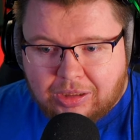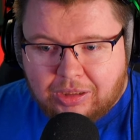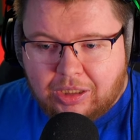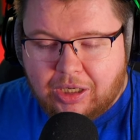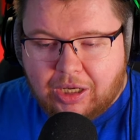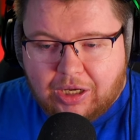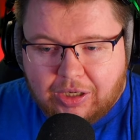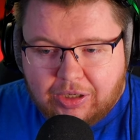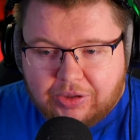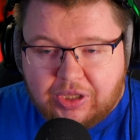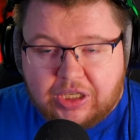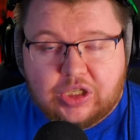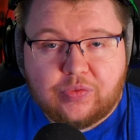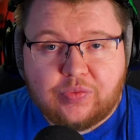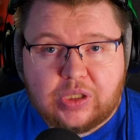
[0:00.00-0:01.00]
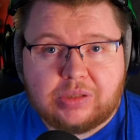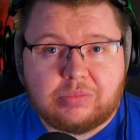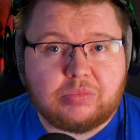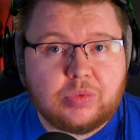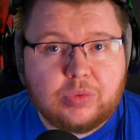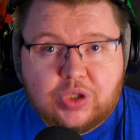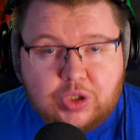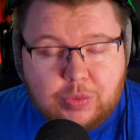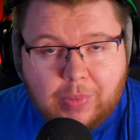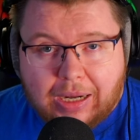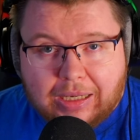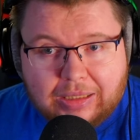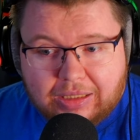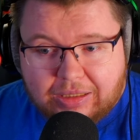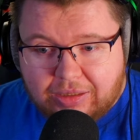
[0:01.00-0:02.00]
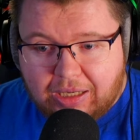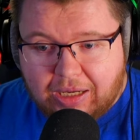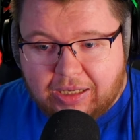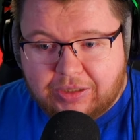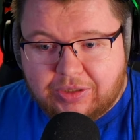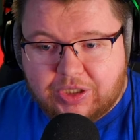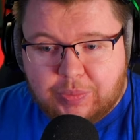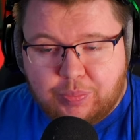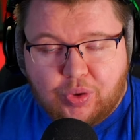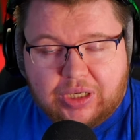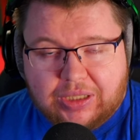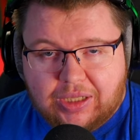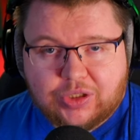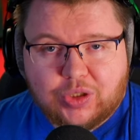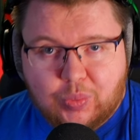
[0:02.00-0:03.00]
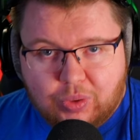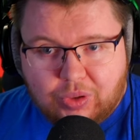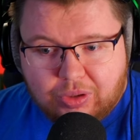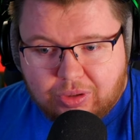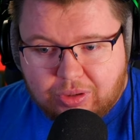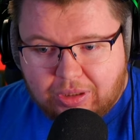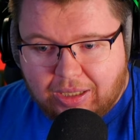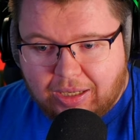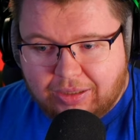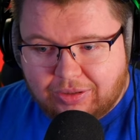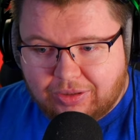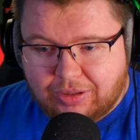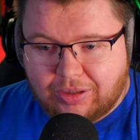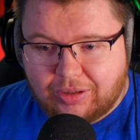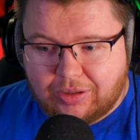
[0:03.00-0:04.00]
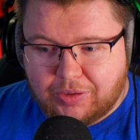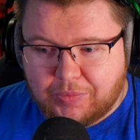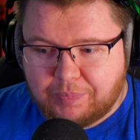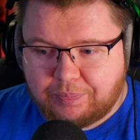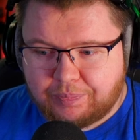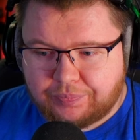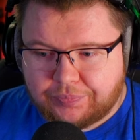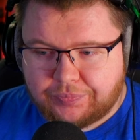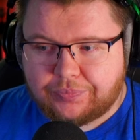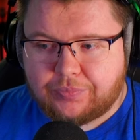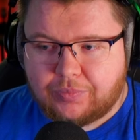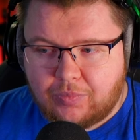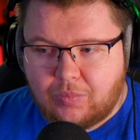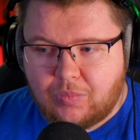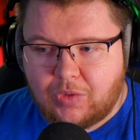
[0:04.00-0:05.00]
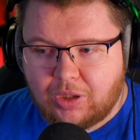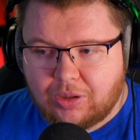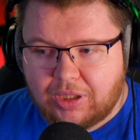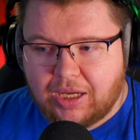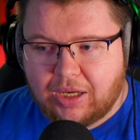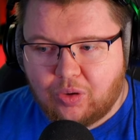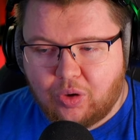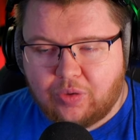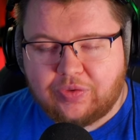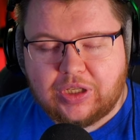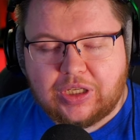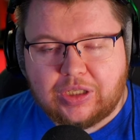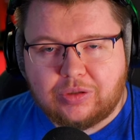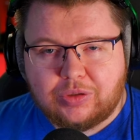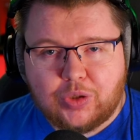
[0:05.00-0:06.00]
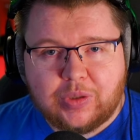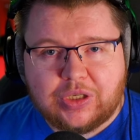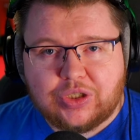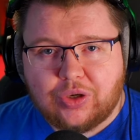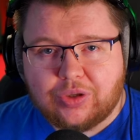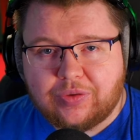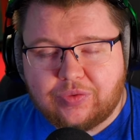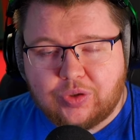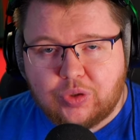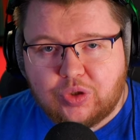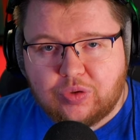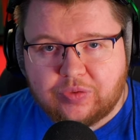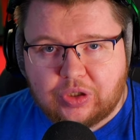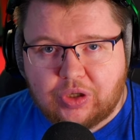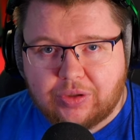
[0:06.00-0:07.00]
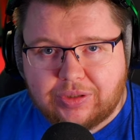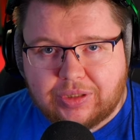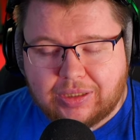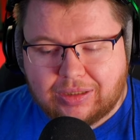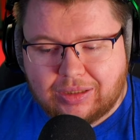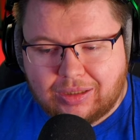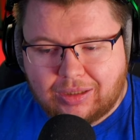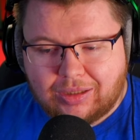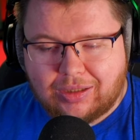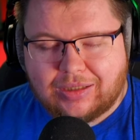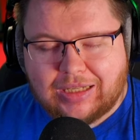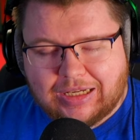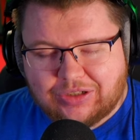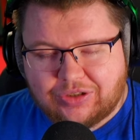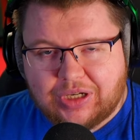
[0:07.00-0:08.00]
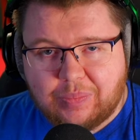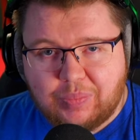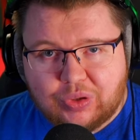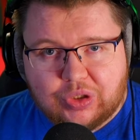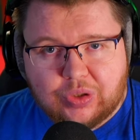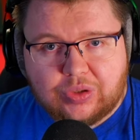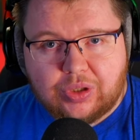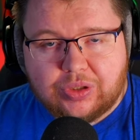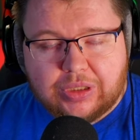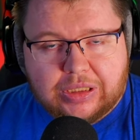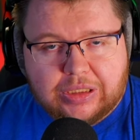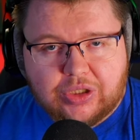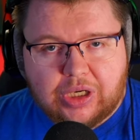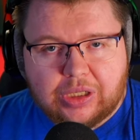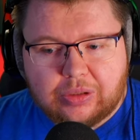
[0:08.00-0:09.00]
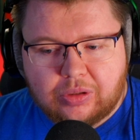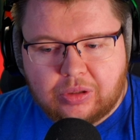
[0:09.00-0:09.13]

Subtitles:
Thank you for smiling and spreading that to others. And yeah, hopefully you enjoy the future of the content that is going to get produced onto this channel.